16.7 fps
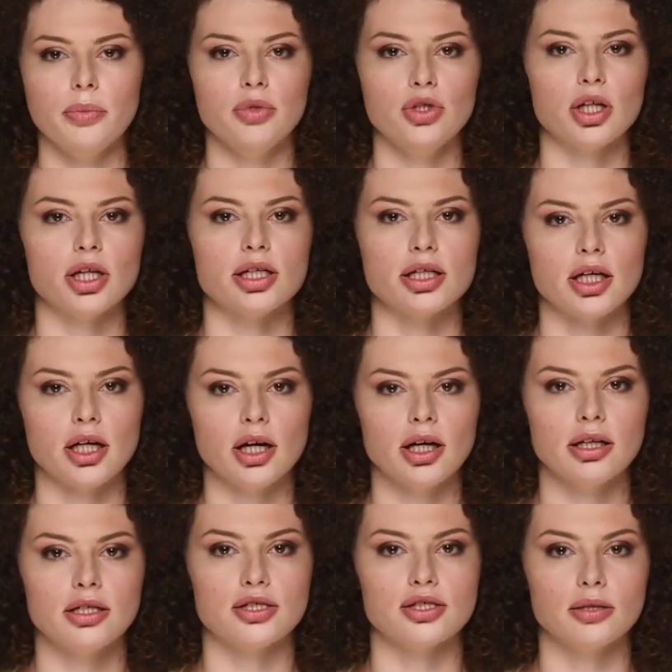Hi
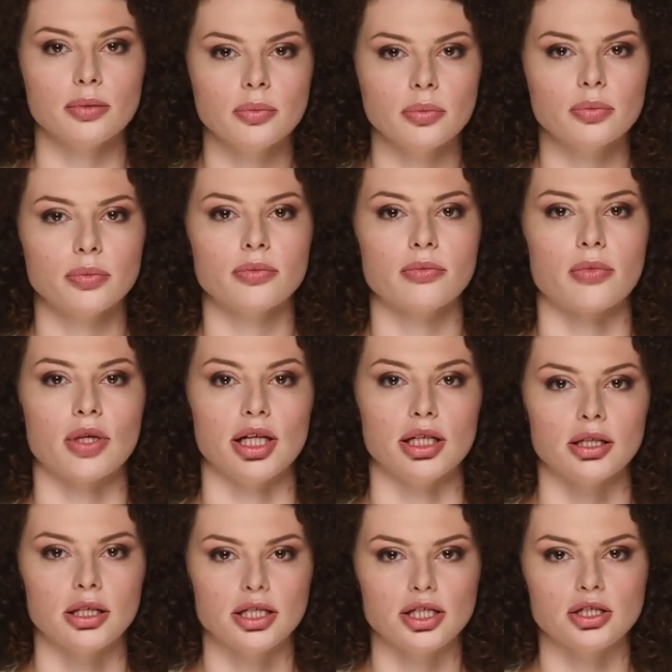guys,
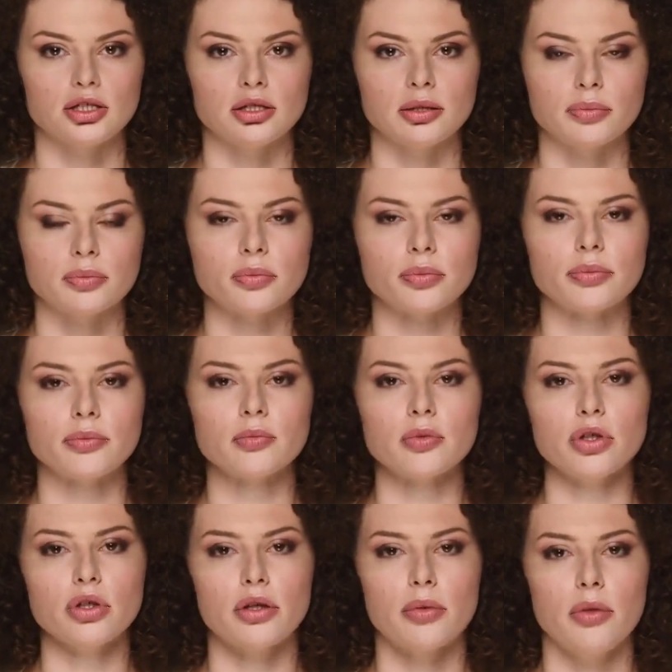Megan here.
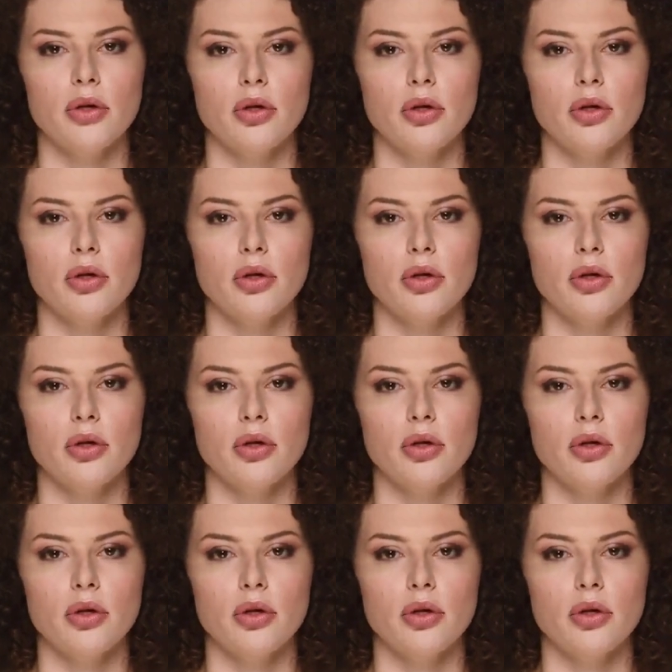Welcome